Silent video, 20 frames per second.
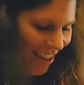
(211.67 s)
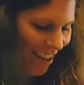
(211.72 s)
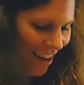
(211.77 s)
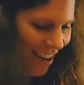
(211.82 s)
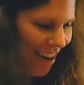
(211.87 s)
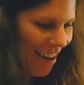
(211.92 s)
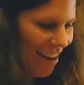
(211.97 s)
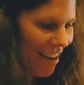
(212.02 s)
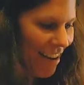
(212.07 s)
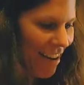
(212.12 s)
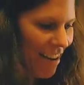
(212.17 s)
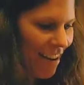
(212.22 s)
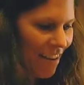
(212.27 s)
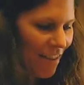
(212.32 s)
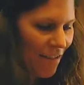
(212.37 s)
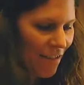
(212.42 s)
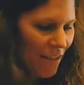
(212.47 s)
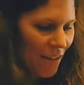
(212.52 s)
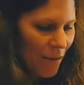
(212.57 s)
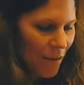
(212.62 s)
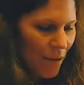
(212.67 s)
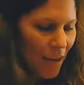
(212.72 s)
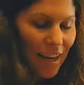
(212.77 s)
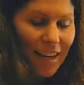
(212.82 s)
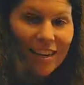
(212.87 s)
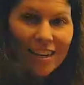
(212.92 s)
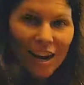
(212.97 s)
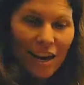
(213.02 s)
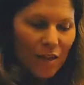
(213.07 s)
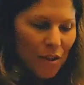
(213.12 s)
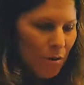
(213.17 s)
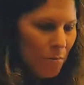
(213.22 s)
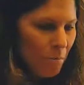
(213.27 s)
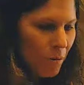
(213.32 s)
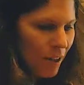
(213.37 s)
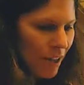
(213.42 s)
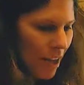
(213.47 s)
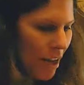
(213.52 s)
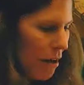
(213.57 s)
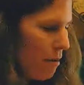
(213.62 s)
Okay. We got another
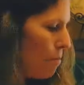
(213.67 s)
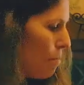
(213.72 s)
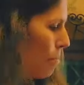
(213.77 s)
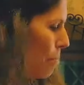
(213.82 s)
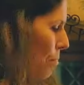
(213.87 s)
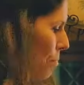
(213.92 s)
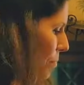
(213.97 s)
plum.